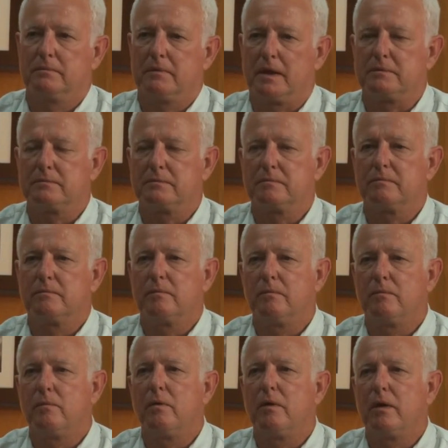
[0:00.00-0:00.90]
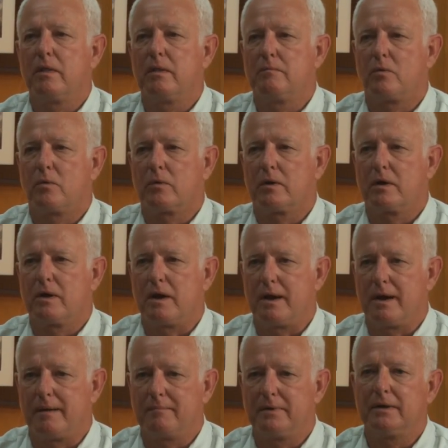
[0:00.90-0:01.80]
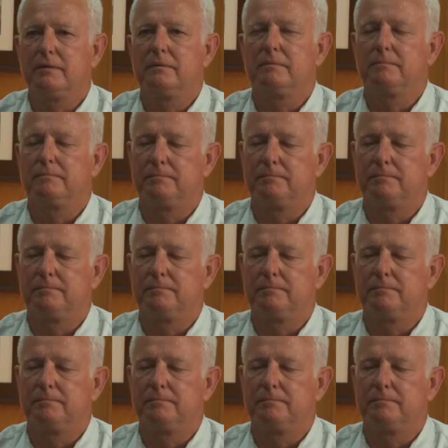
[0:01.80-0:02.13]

That's one of the more common